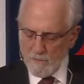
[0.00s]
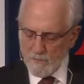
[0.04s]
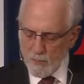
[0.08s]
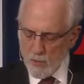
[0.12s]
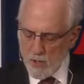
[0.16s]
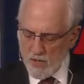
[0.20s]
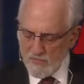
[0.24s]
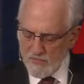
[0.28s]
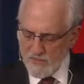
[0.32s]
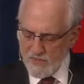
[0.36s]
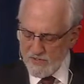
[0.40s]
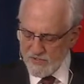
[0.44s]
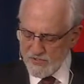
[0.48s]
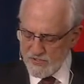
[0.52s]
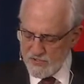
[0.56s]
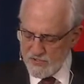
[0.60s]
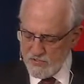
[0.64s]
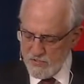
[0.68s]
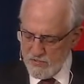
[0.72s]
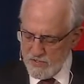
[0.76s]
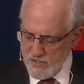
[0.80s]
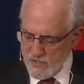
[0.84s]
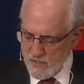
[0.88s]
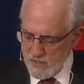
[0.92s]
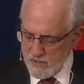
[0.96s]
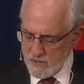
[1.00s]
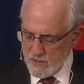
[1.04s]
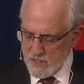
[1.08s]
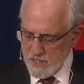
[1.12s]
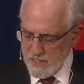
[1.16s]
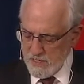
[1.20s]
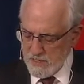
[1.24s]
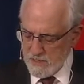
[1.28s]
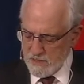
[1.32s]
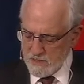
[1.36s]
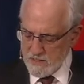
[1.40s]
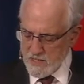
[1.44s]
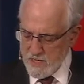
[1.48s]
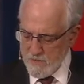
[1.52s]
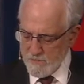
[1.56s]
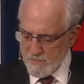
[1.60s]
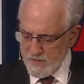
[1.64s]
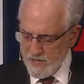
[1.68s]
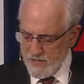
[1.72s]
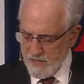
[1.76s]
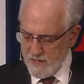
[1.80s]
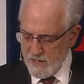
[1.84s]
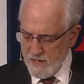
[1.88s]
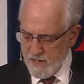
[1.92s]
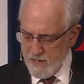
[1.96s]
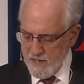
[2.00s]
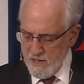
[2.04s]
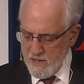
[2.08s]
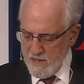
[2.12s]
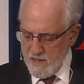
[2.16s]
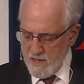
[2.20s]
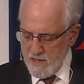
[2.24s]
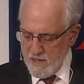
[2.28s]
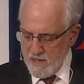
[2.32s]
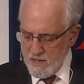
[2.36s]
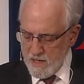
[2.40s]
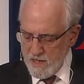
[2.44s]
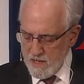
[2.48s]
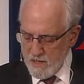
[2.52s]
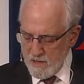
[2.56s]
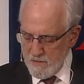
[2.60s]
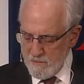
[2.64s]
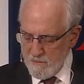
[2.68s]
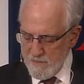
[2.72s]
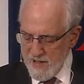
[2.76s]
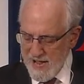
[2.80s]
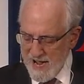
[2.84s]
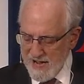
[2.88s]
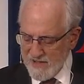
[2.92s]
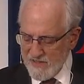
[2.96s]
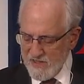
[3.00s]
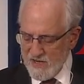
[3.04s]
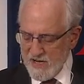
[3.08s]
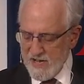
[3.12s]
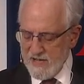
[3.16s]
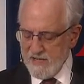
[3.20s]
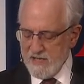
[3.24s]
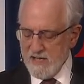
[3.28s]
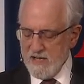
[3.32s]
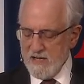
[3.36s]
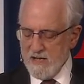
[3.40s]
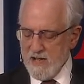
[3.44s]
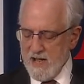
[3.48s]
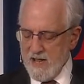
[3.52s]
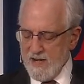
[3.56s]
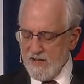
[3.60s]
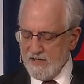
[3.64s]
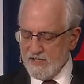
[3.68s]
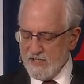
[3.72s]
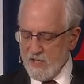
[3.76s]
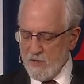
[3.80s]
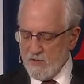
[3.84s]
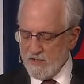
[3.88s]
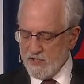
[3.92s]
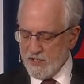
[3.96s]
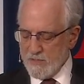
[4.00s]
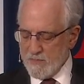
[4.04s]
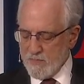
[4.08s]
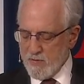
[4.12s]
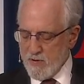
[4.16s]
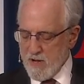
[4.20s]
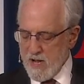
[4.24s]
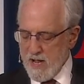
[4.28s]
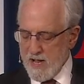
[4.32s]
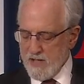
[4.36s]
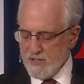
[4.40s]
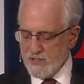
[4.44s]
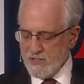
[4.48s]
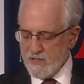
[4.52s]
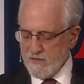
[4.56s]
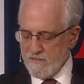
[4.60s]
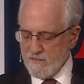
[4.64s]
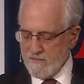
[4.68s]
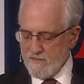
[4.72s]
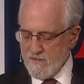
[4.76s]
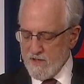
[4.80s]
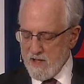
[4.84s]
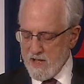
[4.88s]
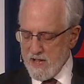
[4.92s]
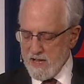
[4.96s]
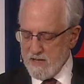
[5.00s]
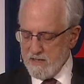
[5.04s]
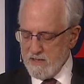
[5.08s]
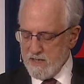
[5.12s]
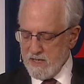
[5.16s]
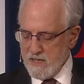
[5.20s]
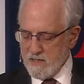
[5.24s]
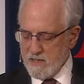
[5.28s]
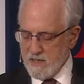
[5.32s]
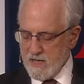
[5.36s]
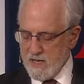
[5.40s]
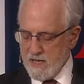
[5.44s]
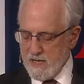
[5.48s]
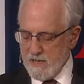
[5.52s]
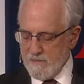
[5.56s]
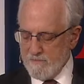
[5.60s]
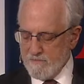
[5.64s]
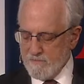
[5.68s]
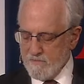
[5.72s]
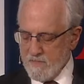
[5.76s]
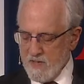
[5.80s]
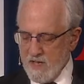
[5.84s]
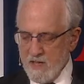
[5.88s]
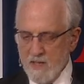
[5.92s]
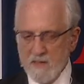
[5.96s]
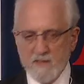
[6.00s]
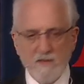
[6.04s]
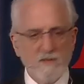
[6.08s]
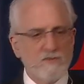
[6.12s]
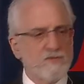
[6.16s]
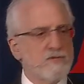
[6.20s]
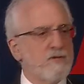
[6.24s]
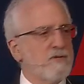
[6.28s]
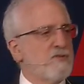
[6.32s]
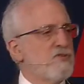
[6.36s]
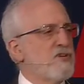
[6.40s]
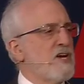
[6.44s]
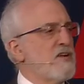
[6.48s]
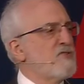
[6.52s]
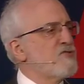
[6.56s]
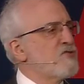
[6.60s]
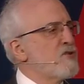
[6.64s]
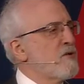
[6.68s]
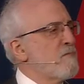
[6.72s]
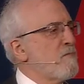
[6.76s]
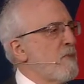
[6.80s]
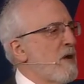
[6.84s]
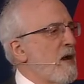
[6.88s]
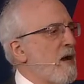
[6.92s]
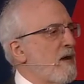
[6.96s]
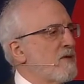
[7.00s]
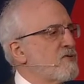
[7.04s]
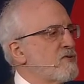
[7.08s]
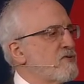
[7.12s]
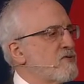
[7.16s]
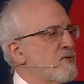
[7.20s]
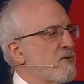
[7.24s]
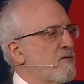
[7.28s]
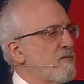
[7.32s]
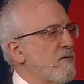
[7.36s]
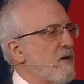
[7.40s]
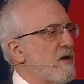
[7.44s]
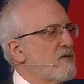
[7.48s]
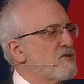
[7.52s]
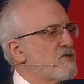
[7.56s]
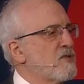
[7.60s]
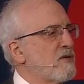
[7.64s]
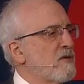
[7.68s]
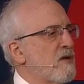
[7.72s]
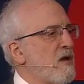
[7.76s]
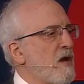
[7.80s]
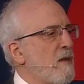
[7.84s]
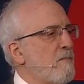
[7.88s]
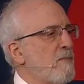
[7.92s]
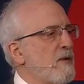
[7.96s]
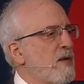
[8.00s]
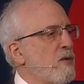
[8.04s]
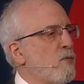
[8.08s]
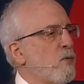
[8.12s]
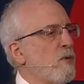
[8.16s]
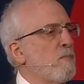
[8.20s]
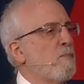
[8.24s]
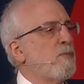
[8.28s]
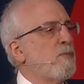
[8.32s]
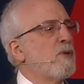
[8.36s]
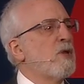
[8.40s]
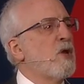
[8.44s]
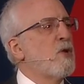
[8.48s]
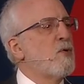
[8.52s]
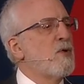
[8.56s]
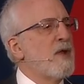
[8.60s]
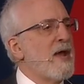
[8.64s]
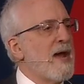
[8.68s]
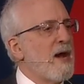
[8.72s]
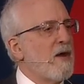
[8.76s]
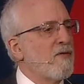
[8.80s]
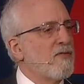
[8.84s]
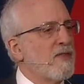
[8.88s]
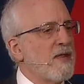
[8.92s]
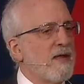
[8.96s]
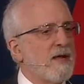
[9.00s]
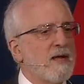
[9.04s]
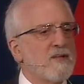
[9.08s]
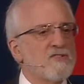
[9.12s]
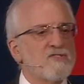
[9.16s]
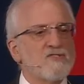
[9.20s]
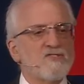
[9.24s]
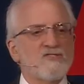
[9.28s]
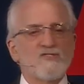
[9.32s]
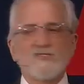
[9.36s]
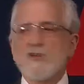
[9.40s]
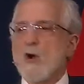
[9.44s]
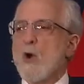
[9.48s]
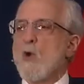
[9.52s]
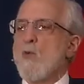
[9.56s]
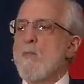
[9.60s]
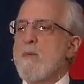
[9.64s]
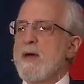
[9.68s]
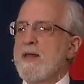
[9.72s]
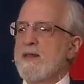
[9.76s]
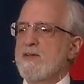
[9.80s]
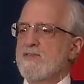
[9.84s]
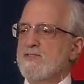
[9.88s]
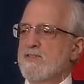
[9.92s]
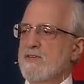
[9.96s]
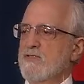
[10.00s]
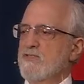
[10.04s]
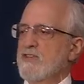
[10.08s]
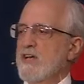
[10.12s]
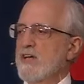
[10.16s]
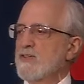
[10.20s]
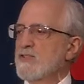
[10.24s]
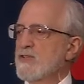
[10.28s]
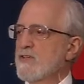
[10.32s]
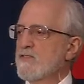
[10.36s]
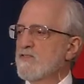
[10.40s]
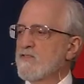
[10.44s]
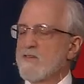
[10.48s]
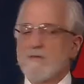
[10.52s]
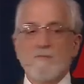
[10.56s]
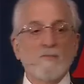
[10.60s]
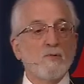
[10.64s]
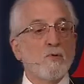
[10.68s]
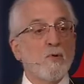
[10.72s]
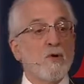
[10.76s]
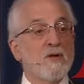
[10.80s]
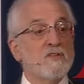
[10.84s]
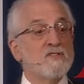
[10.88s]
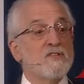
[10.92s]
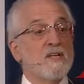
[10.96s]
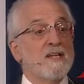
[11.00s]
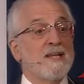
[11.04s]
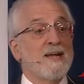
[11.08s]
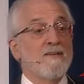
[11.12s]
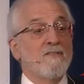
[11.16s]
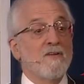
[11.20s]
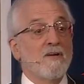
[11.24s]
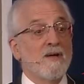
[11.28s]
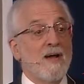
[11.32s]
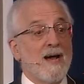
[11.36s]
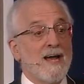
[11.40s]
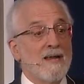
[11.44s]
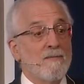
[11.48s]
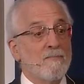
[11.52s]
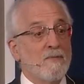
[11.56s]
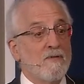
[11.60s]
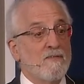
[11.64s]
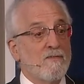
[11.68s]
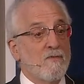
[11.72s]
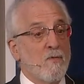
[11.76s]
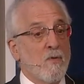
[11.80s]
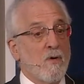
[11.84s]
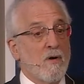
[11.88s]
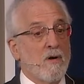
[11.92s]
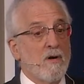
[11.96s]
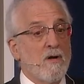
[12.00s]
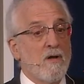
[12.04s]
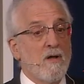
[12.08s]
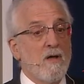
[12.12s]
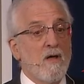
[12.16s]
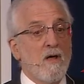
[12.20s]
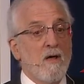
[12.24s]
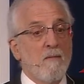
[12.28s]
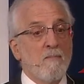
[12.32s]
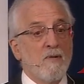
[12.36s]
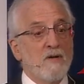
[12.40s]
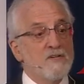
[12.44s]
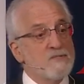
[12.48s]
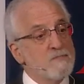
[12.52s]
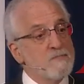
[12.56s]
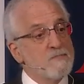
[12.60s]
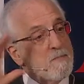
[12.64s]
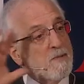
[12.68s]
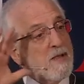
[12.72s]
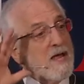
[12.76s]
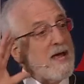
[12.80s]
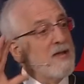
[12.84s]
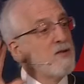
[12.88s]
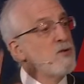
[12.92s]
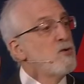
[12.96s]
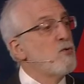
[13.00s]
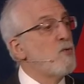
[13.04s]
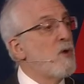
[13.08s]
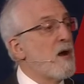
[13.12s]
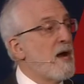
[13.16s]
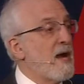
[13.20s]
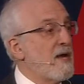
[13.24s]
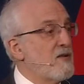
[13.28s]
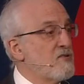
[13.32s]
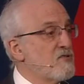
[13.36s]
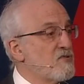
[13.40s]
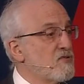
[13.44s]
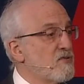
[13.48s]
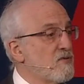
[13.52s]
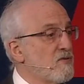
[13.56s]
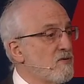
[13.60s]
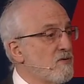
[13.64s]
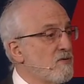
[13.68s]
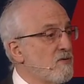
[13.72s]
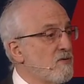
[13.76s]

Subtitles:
brought this to their company back in the 1990s, they were surprised to find that their suggestion boxes across the company were blown out. They got so many suggestions from employees they'd never gotten before because people had new eyes.